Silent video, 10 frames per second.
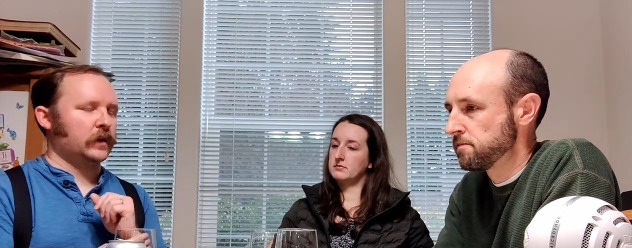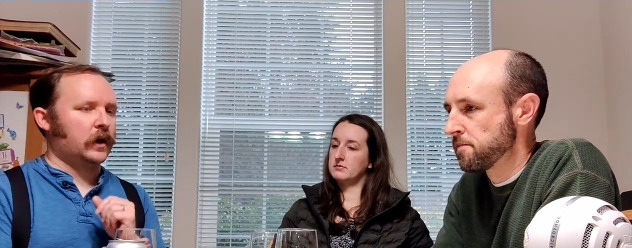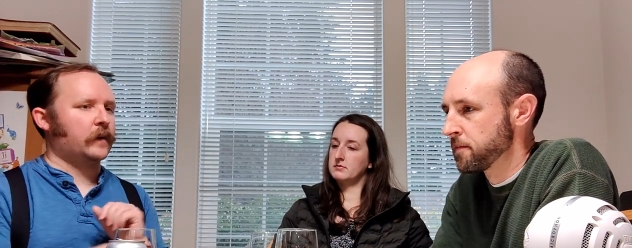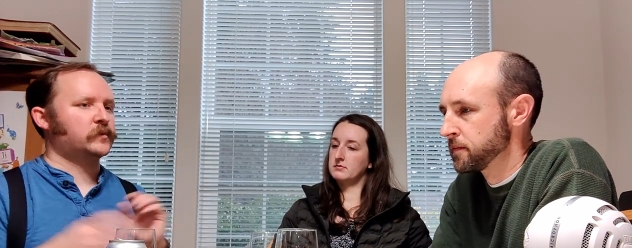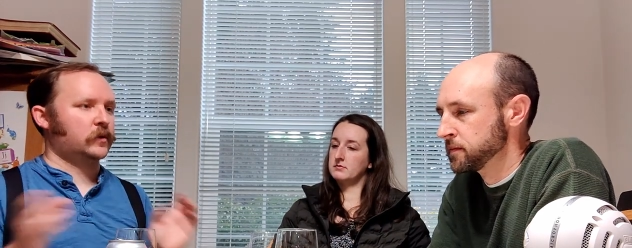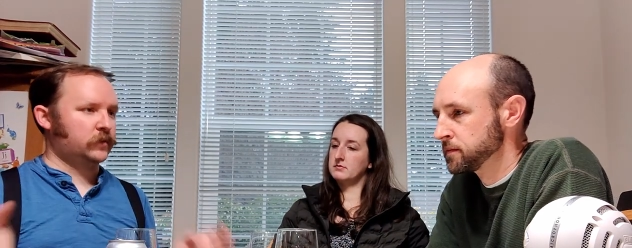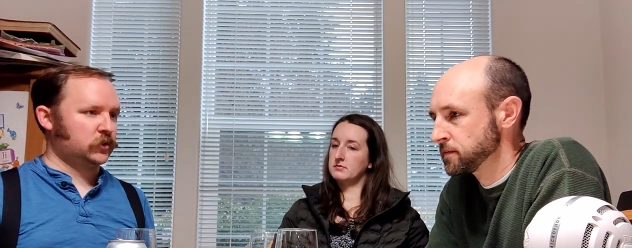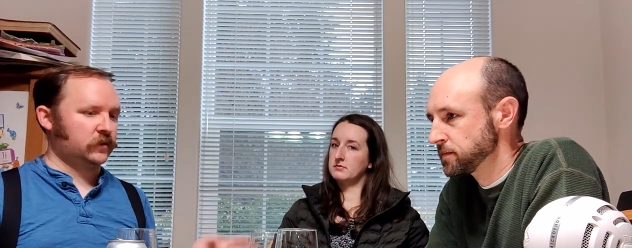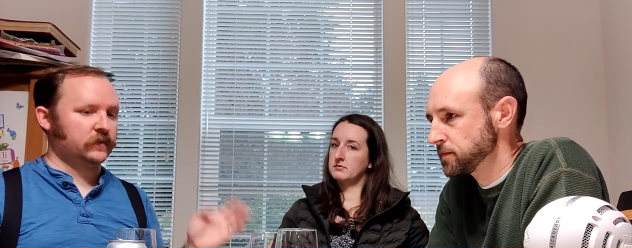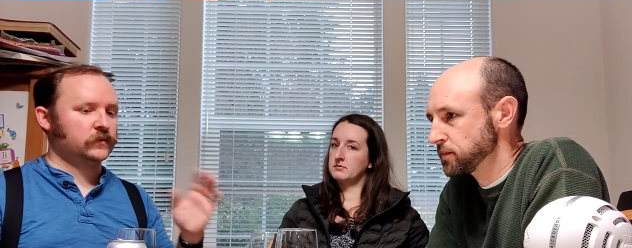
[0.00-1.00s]
Speaker 1: But hops are
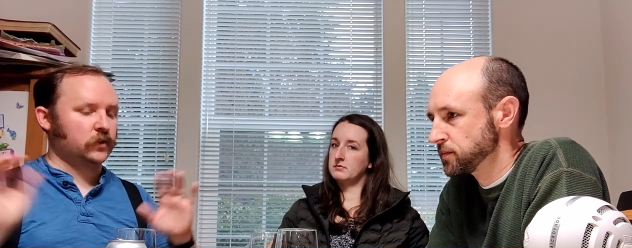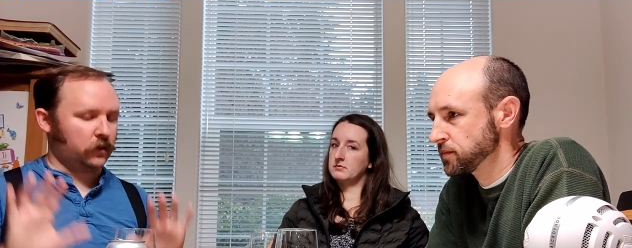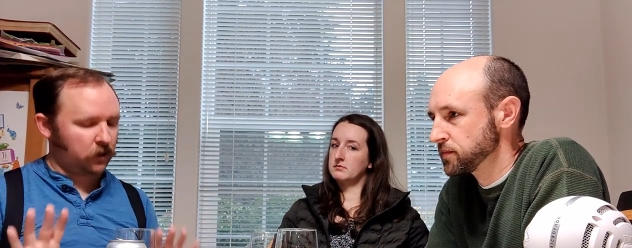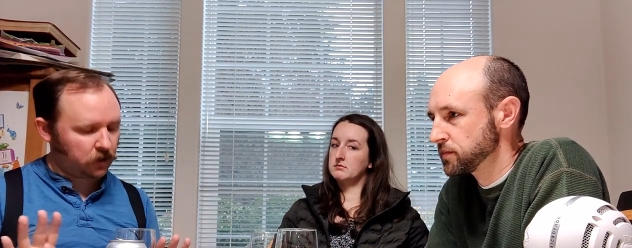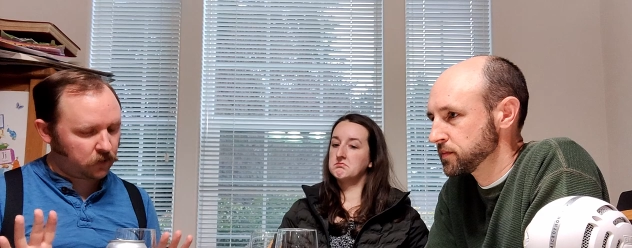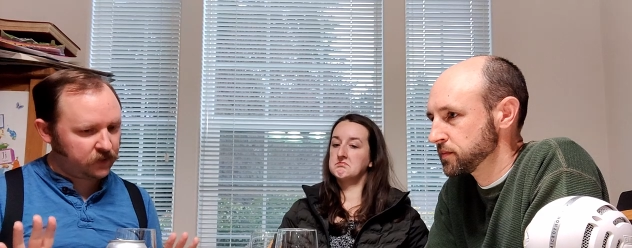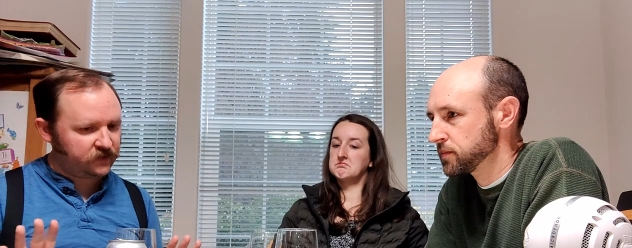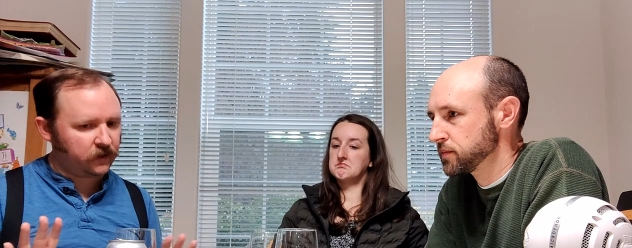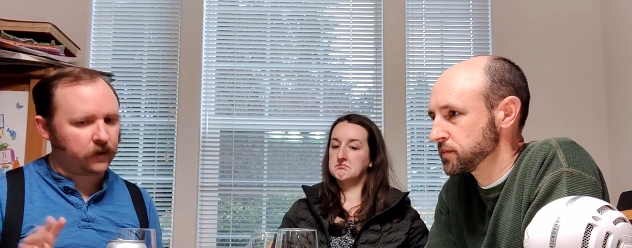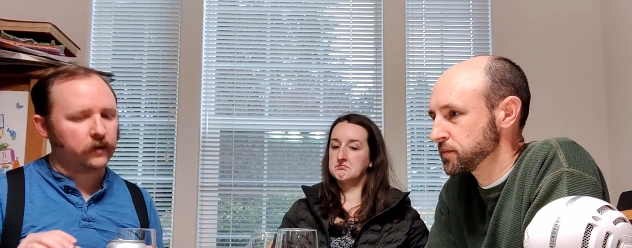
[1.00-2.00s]
preservatives, so they are
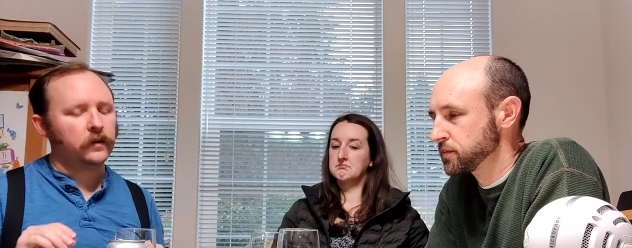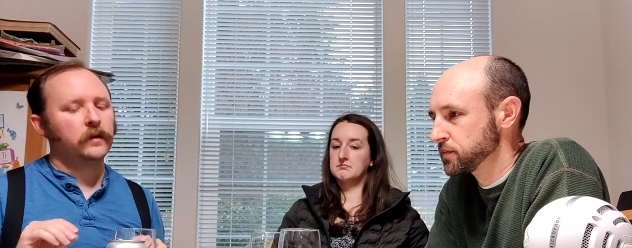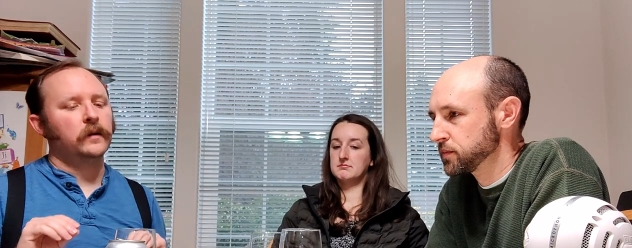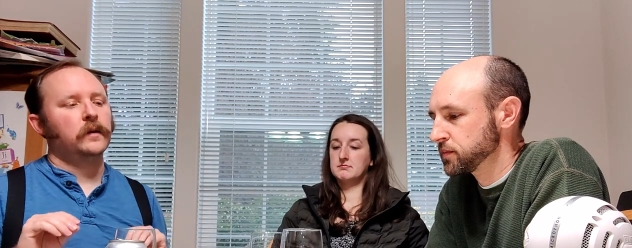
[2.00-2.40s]
always there.